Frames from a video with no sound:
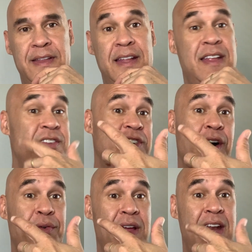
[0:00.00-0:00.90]
and then they
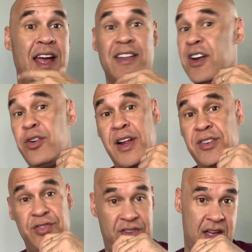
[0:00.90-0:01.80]
start reading and they don't
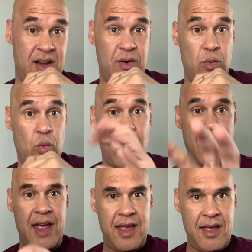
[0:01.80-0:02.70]
understand
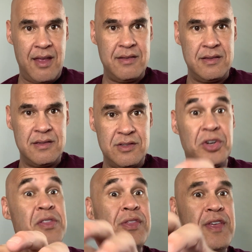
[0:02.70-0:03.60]
why
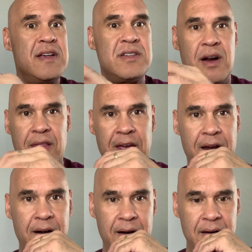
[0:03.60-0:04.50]
certain things are
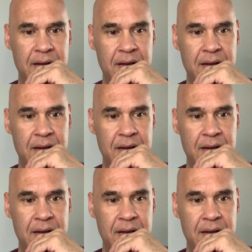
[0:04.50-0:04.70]
there.